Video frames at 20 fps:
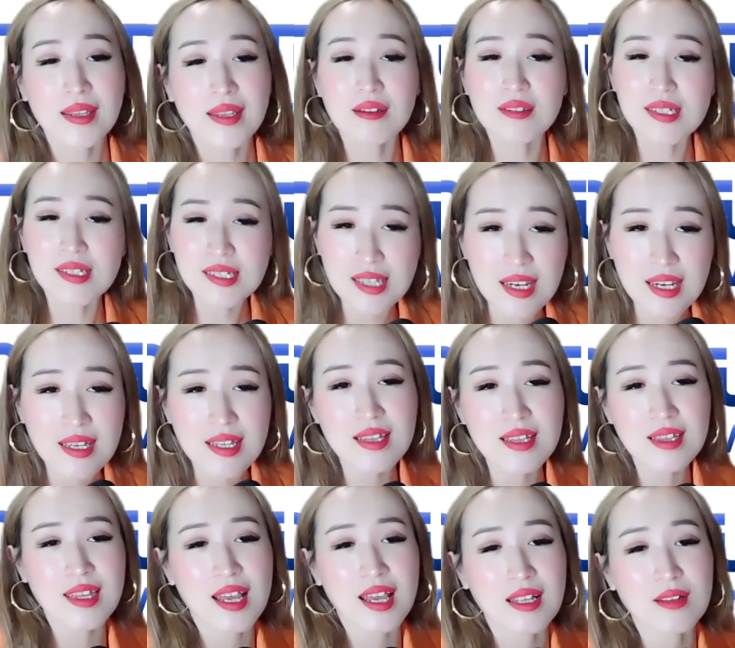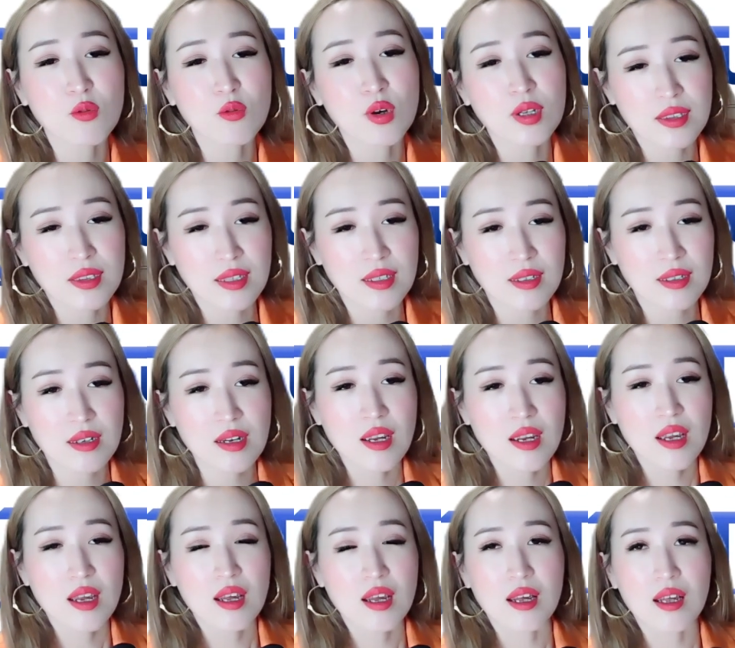Now, the second thing, what the
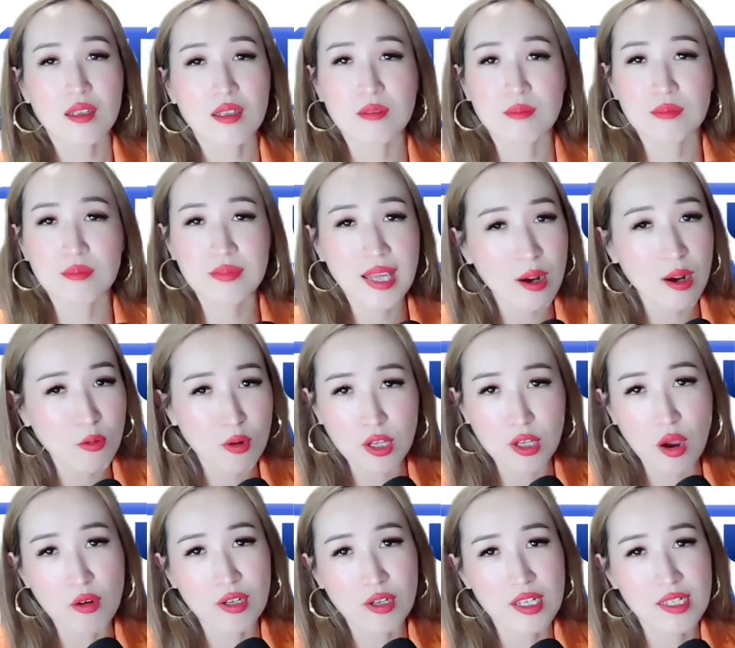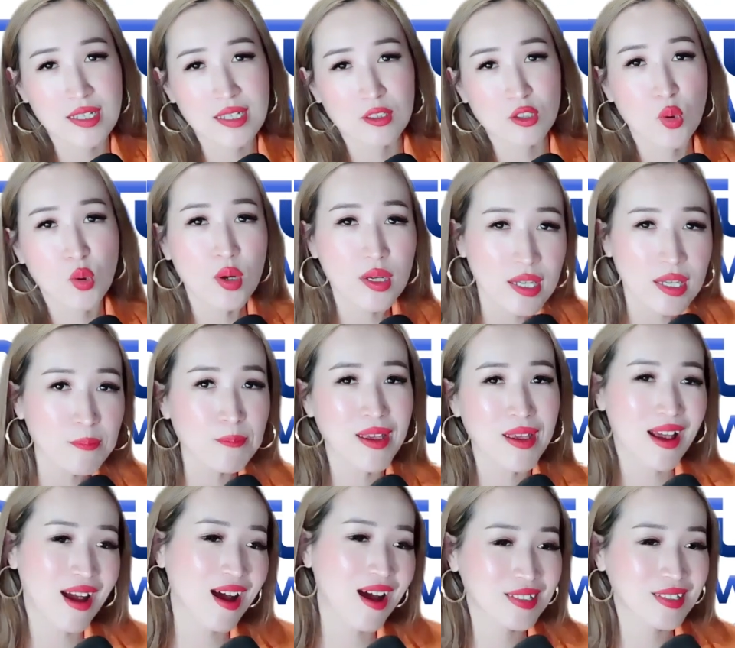network owners are talking
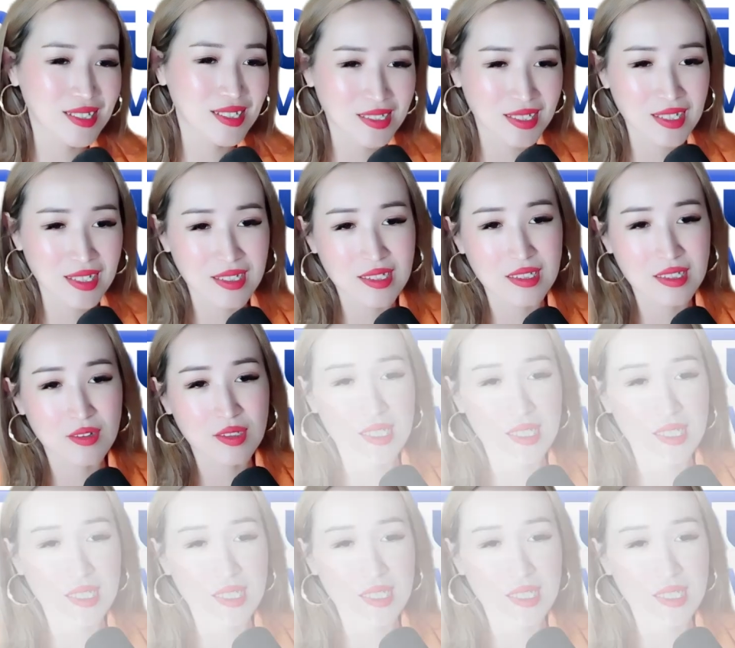behind the scenes.